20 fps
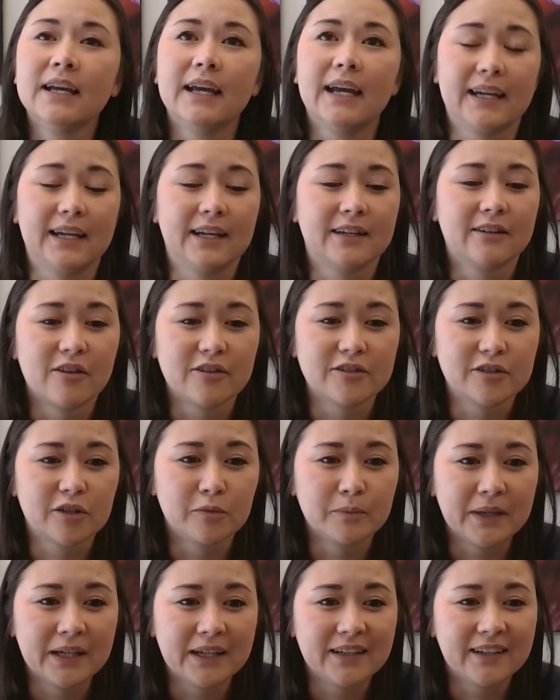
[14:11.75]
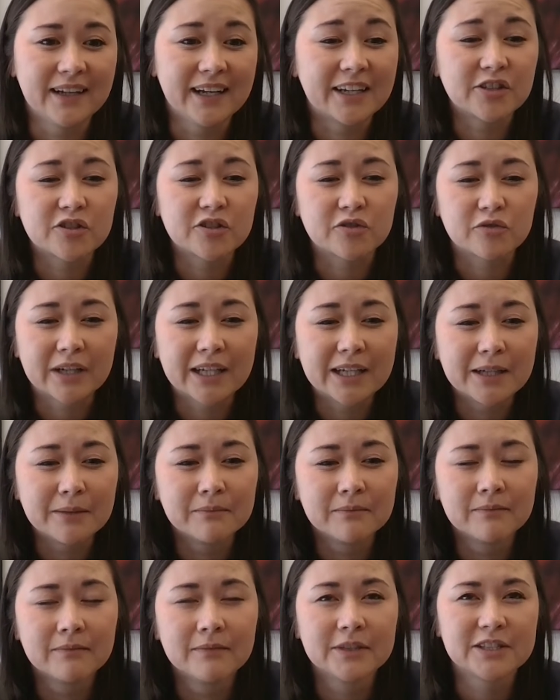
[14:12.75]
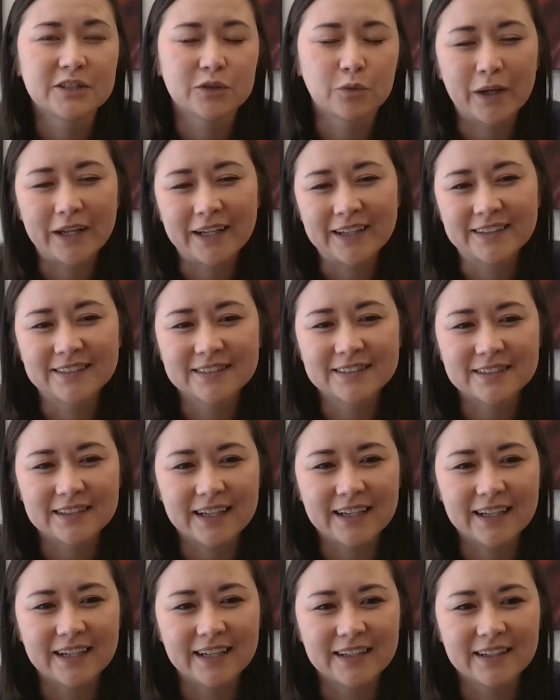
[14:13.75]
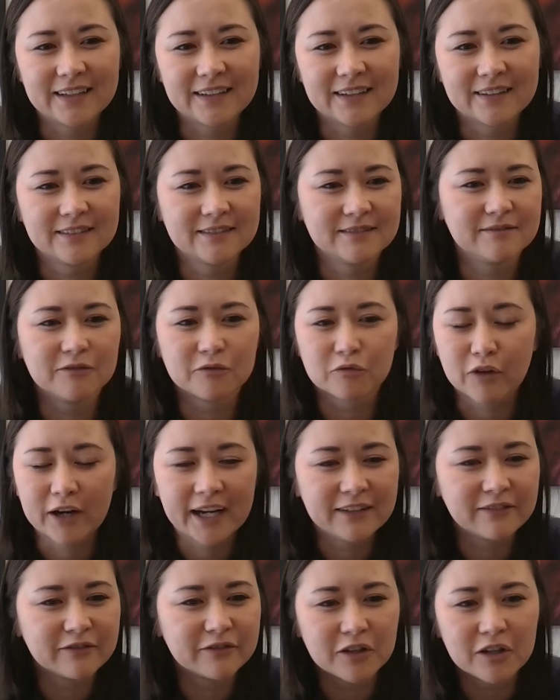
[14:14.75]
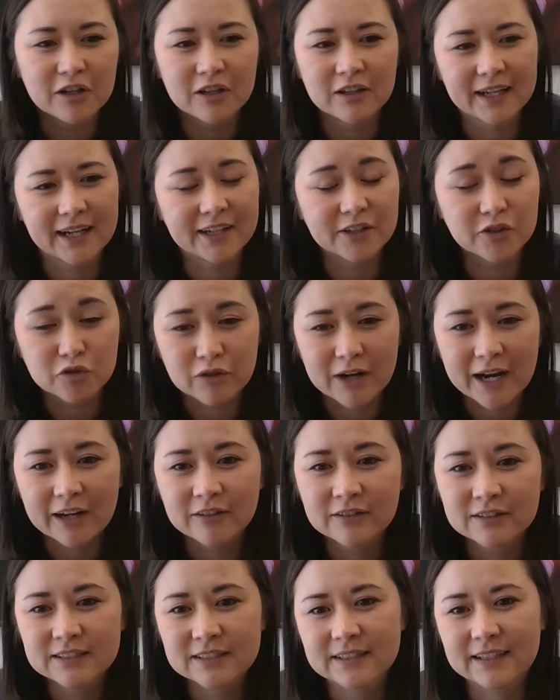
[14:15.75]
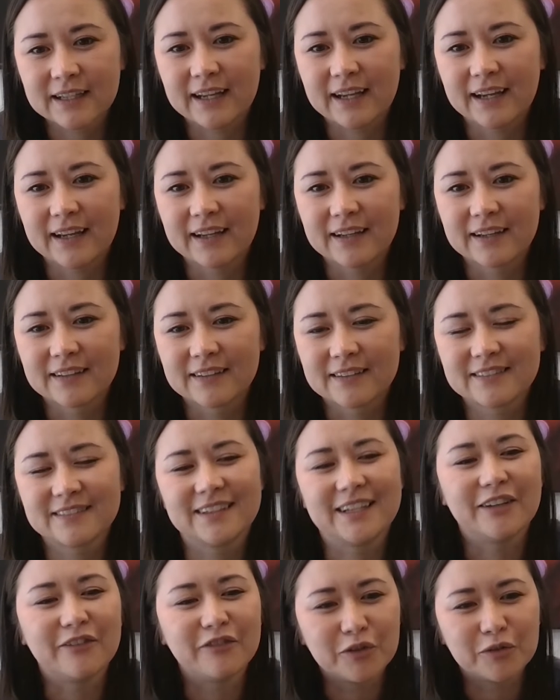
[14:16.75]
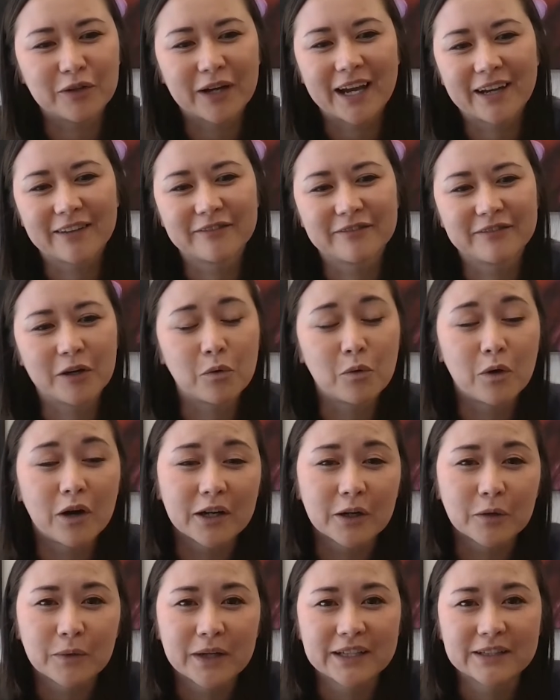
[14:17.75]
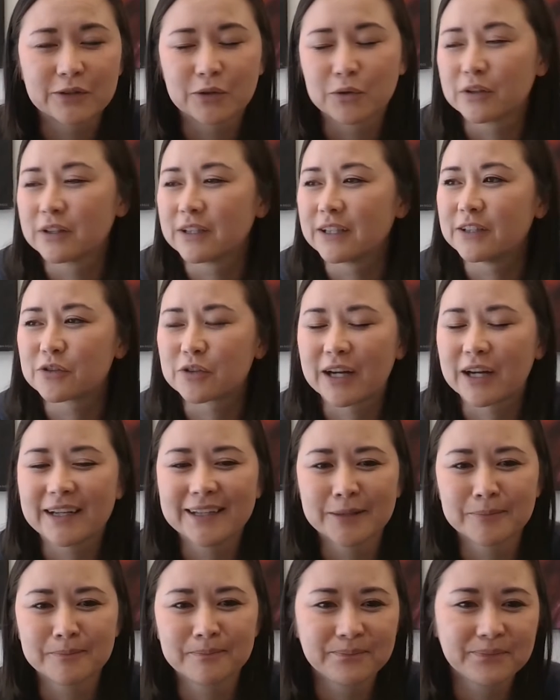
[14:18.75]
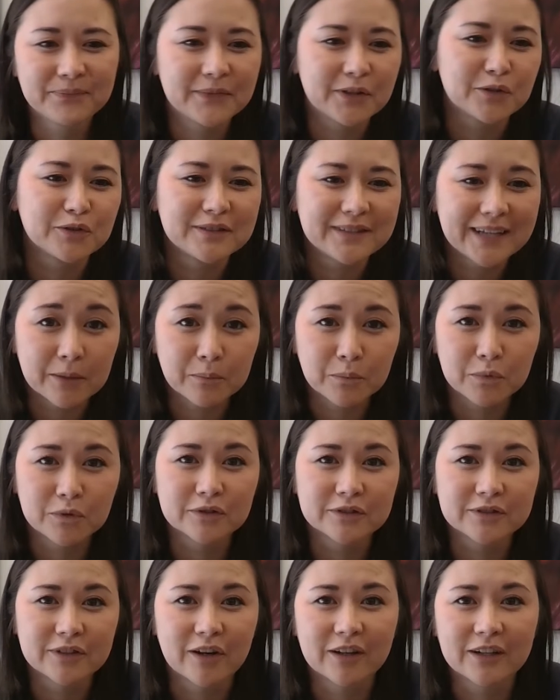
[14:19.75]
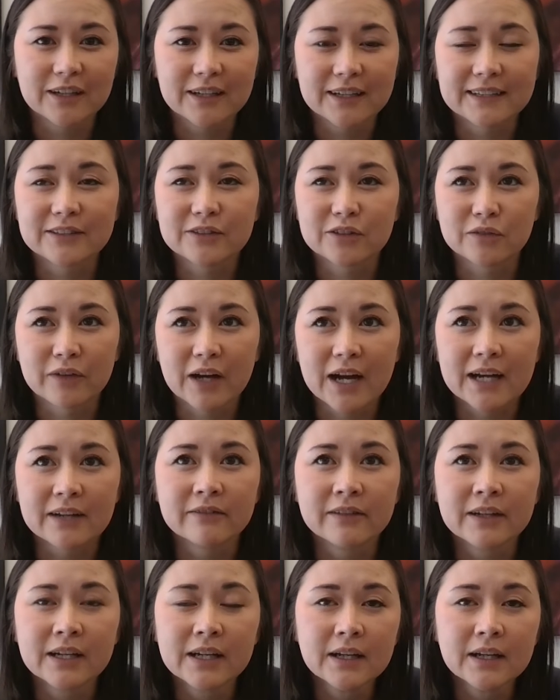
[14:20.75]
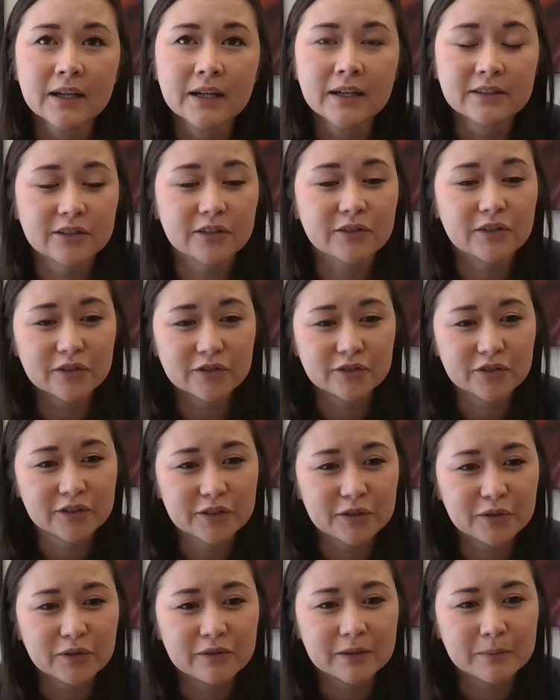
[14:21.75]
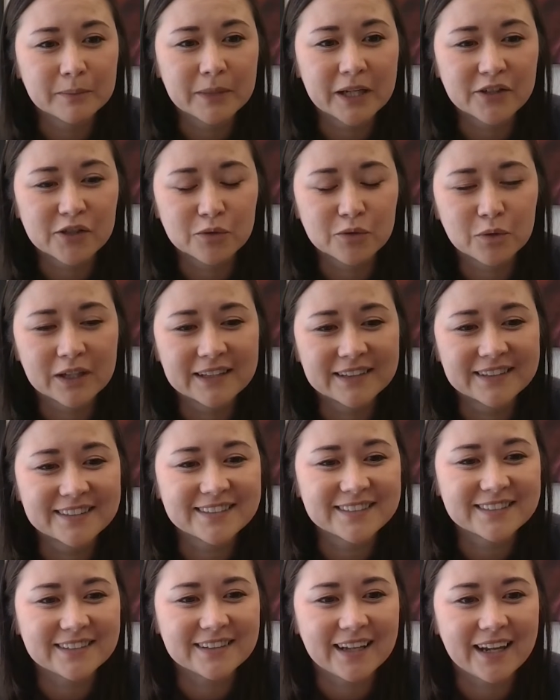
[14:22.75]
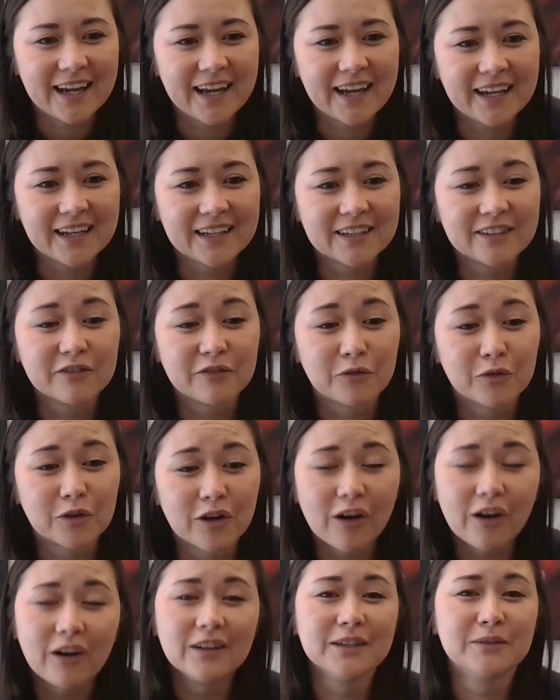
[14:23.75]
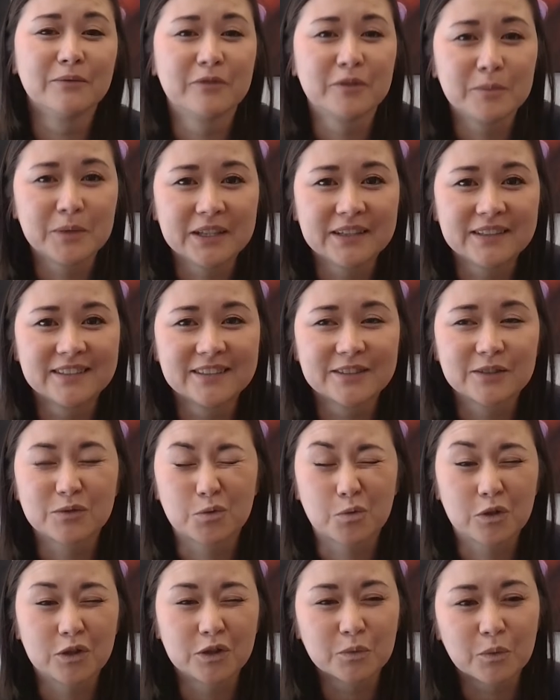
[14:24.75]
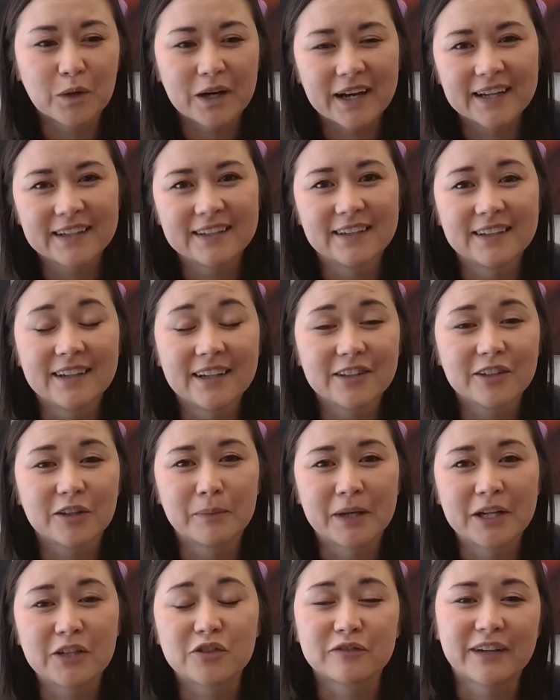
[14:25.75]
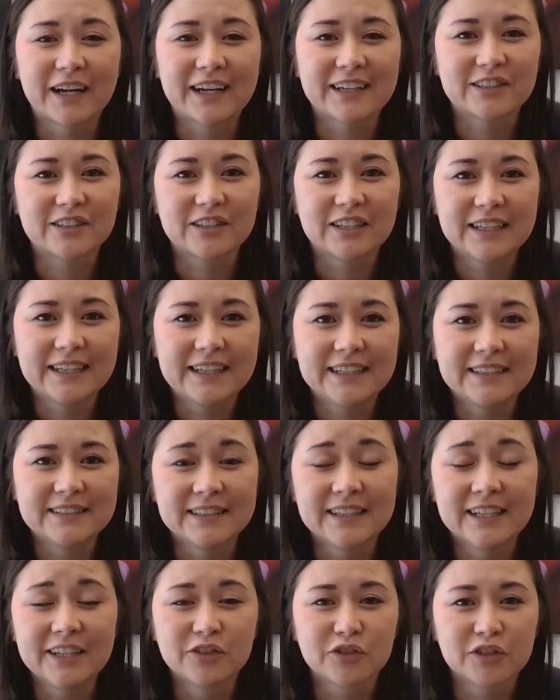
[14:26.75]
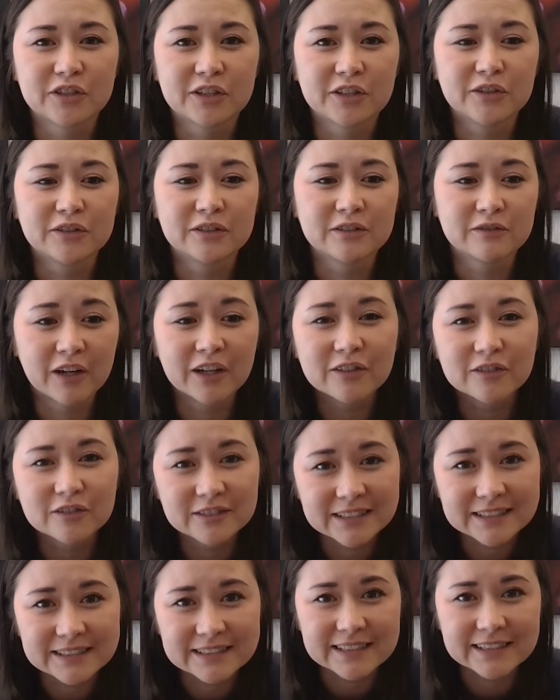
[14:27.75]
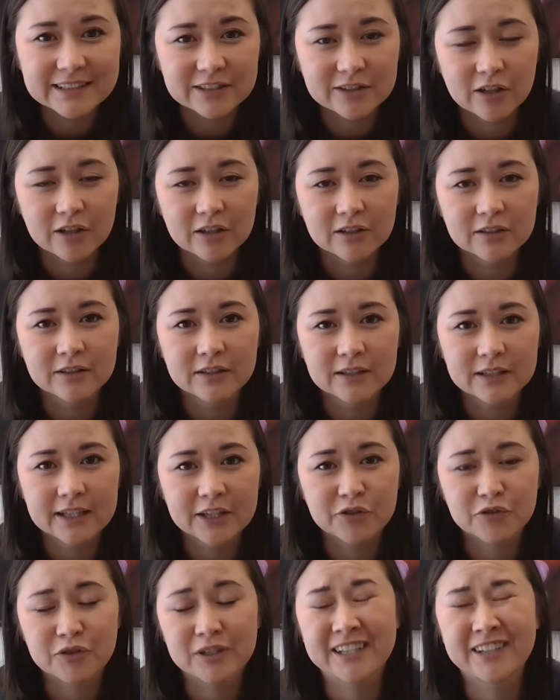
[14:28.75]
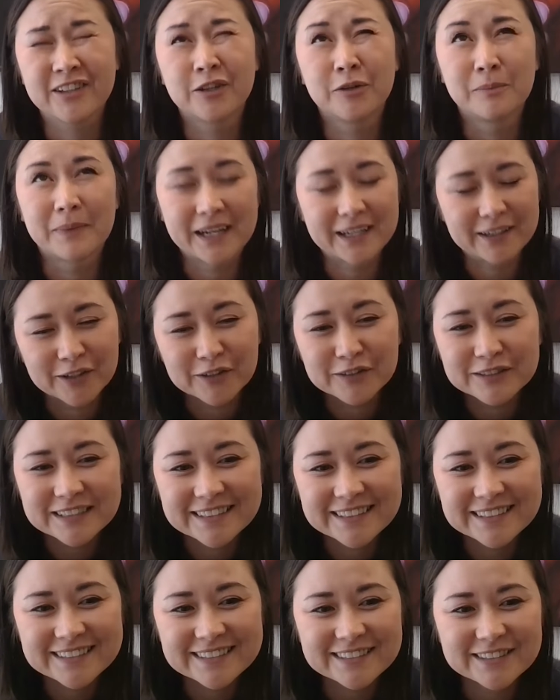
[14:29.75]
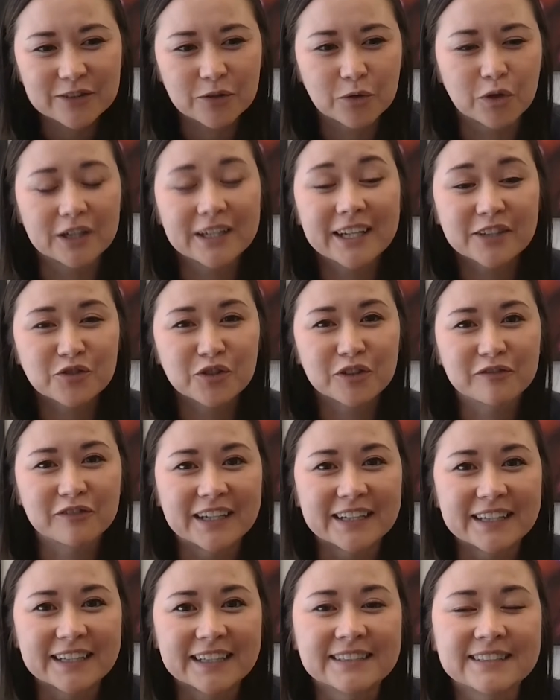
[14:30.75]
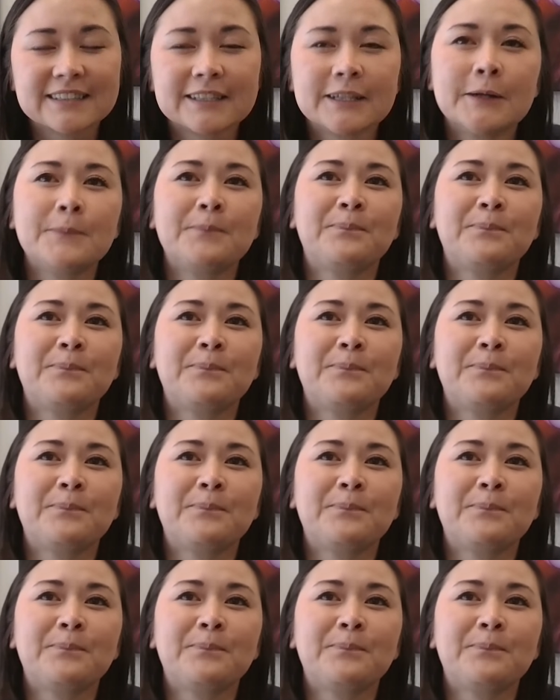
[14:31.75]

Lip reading: It can also mean extreme swings in rainfall and drought. And if you have a waterway totally dry up, those tadpoles aren't going to survive. So those are two of the major ones. And for all amphibians worldwide, another major factor is an introduced fungal disease called chytridiomycosis or chytrid fungus.